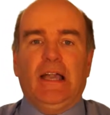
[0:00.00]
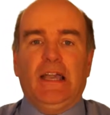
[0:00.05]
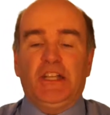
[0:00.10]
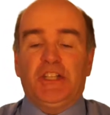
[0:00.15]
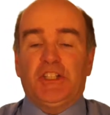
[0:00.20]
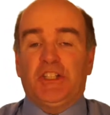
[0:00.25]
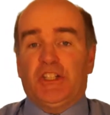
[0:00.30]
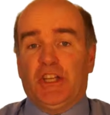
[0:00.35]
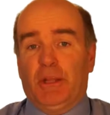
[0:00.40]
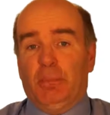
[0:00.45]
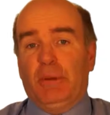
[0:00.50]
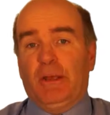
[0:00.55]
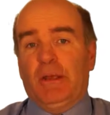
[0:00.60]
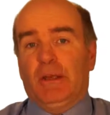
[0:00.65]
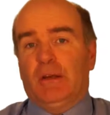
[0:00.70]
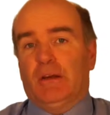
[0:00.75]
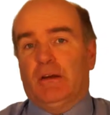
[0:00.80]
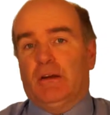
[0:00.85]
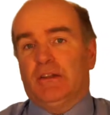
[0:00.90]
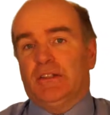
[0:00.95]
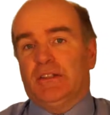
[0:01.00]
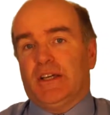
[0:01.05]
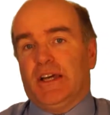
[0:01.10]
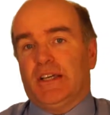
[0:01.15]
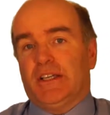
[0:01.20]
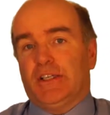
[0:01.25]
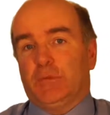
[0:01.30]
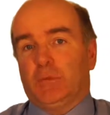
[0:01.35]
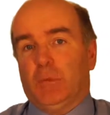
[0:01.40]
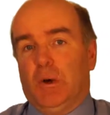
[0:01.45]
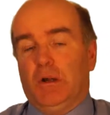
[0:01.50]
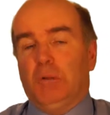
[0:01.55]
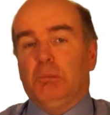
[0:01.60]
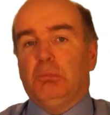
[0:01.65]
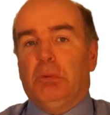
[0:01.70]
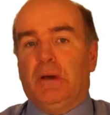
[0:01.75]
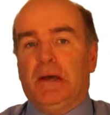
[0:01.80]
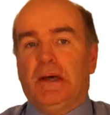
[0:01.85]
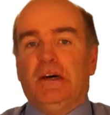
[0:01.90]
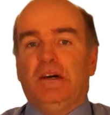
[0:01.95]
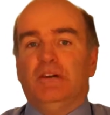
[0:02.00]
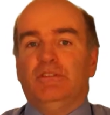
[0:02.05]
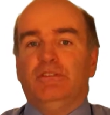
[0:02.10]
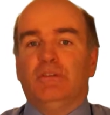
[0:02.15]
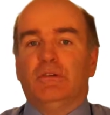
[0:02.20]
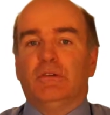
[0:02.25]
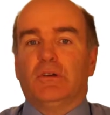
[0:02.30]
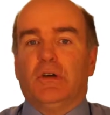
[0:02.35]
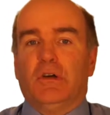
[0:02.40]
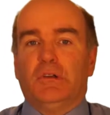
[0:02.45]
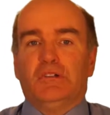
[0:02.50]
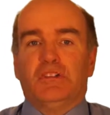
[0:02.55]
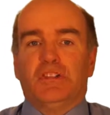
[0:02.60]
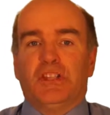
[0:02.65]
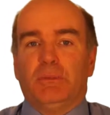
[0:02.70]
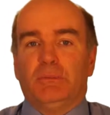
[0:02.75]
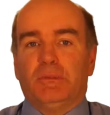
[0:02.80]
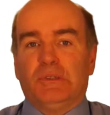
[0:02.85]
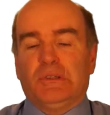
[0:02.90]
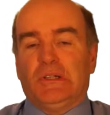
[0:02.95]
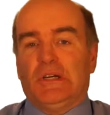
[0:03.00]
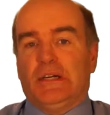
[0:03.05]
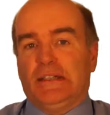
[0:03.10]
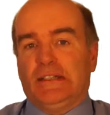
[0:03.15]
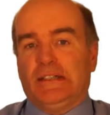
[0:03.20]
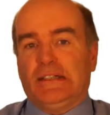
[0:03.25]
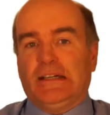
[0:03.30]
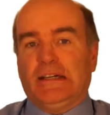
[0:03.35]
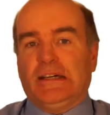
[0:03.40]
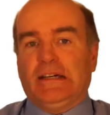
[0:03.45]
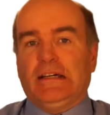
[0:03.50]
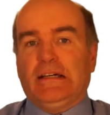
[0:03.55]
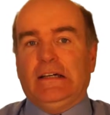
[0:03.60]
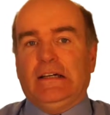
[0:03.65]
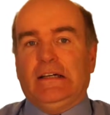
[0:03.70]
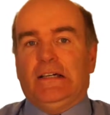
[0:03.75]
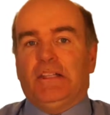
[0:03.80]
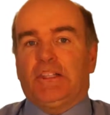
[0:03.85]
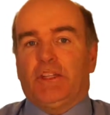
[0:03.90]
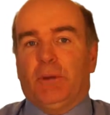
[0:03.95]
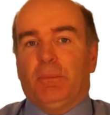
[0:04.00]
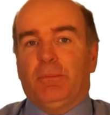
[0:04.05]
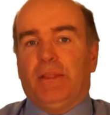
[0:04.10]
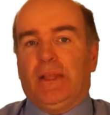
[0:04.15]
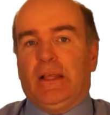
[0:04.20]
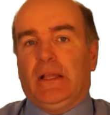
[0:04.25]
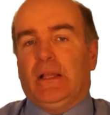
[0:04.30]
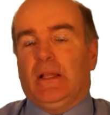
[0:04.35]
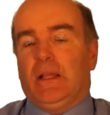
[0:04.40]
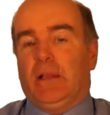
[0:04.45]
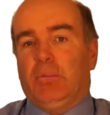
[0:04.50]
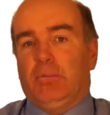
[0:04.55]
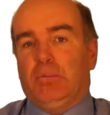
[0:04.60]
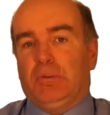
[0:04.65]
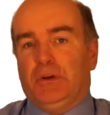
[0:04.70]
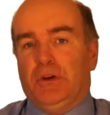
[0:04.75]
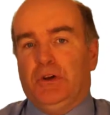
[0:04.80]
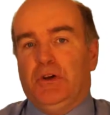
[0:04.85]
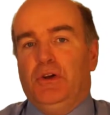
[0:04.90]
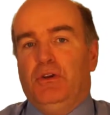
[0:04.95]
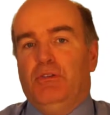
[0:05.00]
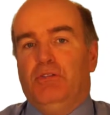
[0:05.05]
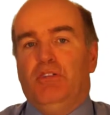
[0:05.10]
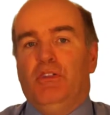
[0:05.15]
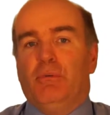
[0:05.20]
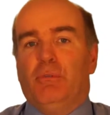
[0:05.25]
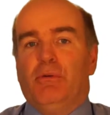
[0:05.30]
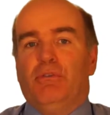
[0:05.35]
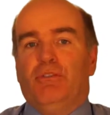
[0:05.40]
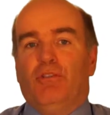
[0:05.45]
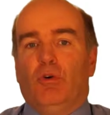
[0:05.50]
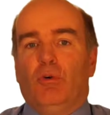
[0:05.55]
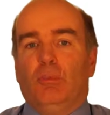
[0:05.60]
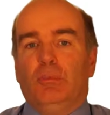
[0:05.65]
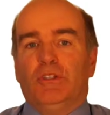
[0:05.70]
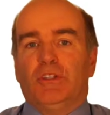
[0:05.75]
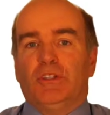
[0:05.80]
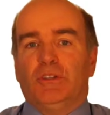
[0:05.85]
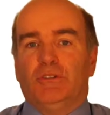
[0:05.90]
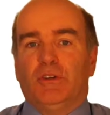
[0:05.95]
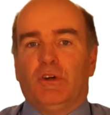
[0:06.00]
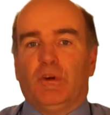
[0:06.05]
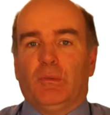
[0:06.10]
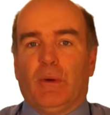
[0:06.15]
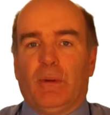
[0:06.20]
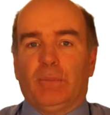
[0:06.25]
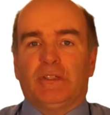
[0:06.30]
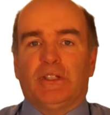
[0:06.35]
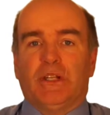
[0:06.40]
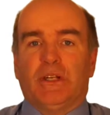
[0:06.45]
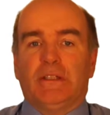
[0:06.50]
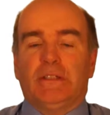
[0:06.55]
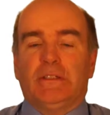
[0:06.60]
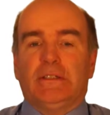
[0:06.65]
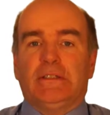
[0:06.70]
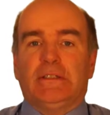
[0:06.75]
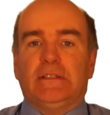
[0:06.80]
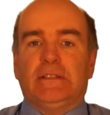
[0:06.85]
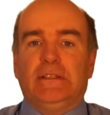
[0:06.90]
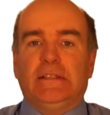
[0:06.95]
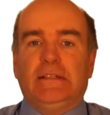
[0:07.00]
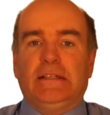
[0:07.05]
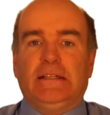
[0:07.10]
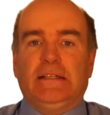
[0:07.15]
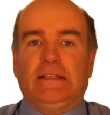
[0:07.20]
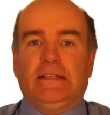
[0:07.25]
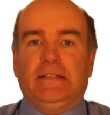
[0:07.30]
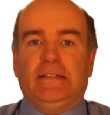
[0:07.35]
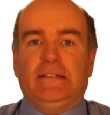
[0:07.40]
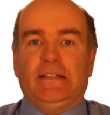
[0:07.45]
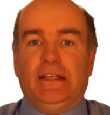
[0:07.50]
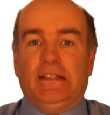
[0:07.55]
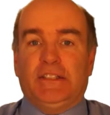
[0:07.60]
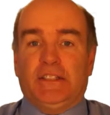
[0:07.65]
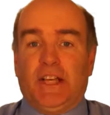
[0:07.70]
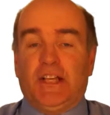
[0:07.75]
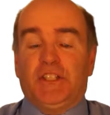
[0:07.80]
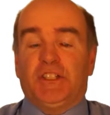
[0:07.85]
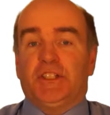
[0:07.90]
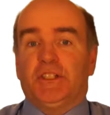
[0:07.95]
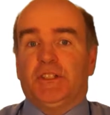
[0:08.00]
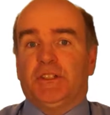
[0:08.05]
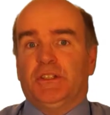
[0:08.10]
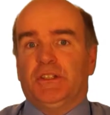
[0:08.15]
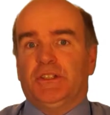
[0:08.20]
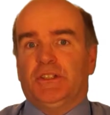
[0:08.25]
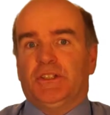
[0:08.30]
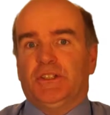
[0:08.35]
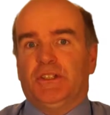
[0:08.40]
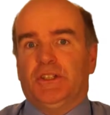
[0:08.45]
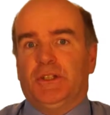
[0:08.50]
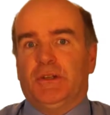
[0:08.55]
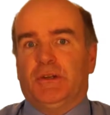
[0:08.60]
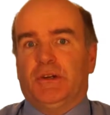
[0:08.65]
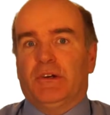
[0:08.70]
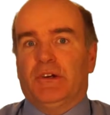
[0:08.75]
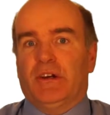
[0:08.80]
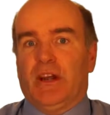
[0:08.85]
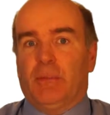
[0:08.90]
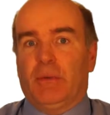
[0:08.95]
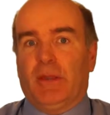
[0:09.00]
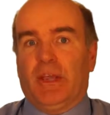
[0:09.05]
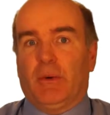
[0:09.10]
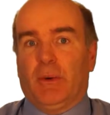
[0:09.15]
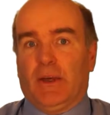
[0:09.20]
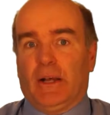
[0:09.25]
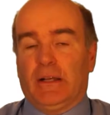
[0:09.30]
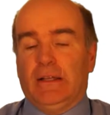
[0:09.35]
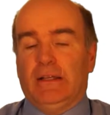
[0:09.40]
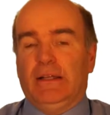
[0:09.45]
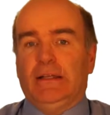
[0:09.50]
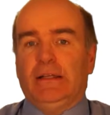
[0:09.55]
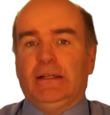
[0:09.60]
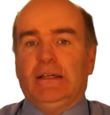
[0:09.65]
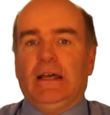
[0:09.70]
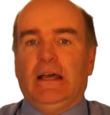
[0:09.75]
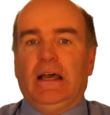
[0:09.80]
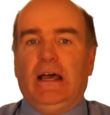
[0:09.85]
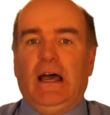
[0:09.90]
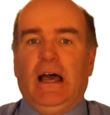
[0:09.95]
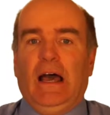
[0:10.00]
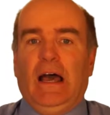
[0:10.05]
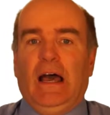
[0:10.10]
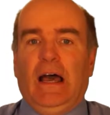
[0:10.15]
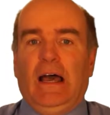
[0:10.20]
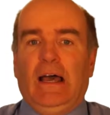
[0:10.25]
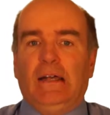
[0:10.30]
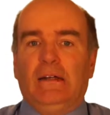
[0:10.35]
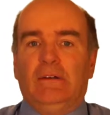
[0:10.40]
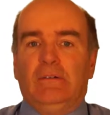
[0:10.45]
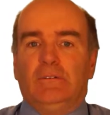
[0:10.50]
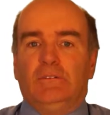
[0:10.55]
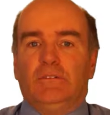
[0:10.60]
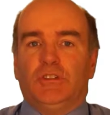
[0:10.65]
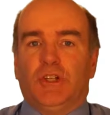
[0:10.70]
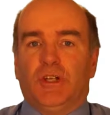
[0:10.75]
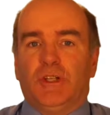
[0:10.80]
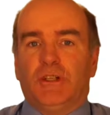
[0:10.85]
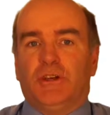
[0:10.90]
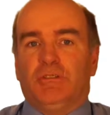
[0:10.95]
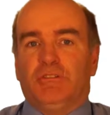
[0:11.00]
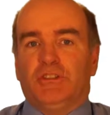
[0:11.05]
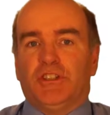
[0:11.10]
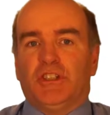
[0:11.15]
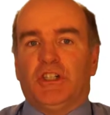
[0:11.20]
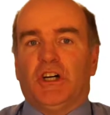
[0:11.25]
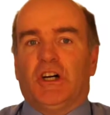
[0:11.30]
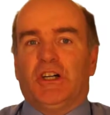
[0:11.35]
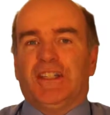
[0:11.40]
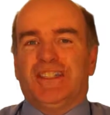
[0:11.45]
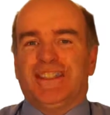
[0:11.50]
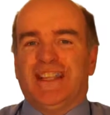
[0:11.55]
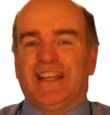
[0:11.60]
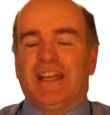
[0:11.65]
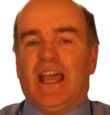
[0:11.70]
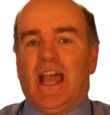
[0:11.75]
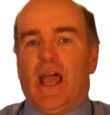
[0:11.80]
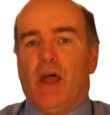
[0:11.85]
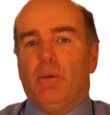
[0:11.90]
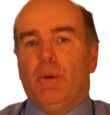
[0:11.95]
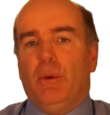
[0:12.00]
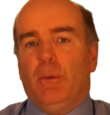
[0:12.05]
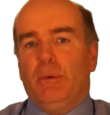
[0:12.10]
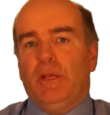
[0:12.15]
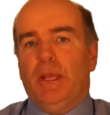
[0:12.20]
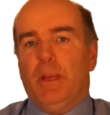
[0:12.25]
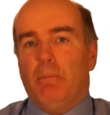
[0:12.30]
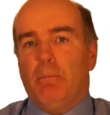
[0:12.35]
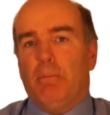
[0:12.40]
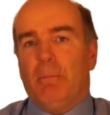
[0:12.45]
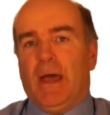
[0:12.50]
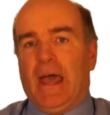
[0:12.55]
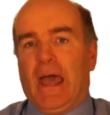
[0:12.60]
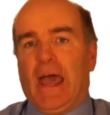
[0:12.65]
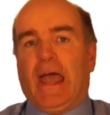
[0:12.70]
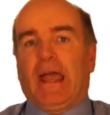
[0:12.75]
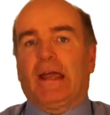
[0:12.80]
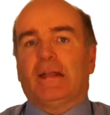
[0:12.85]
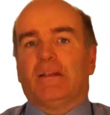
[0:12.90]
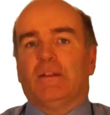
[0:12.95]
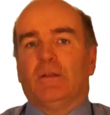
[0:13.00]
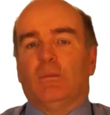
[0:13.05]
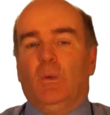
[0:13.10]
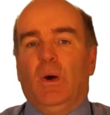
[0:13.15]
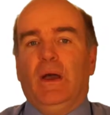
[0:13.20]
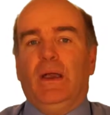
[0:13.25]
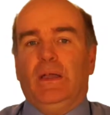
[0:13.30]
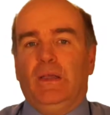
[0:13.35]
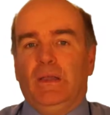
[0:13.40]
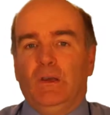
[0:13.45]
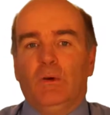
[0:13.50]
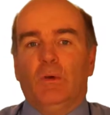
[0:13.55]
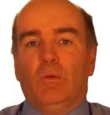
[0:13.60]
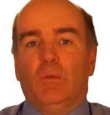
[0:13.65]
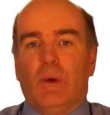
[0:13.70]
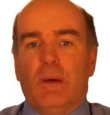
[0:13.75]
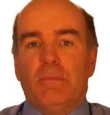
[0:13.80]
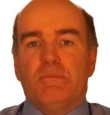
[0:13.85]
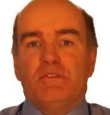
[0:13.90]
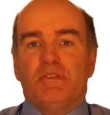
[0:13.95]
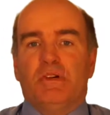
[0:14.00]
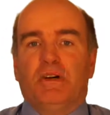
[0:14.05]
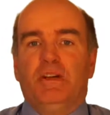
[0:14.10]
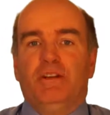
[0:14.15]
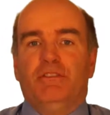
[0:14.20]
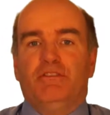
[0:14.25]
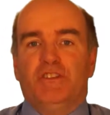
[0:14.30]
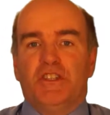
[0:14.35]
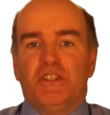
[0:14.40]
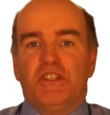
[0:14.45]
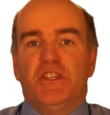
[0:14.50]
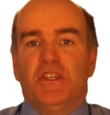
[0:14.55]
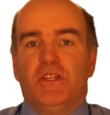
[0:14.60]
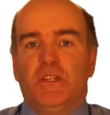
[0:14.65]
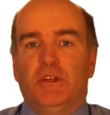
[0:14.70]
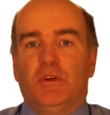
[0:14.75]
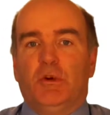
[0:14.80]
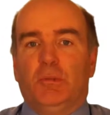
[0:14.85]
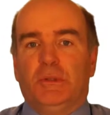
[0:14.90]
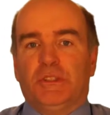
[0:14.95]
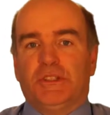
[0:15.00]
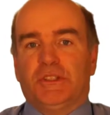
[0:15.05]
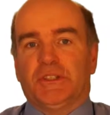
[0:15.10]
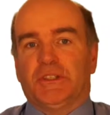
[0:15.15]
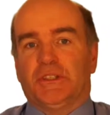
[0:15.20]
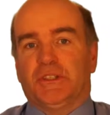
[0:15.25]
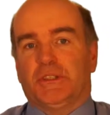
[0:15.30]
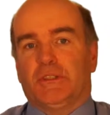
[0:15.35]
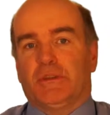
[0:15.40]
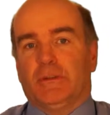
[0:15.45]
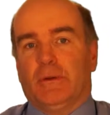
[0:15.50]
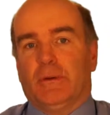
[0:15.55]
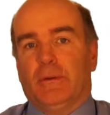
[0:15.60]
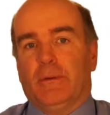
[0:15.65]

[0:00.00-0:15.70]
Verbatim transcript: Each snippet contains one powerful concept or idea, something that will improve the performance of your website. The intention is that you can grab it quickly and try it on for size. Think how it would impact the way your website fits into your business.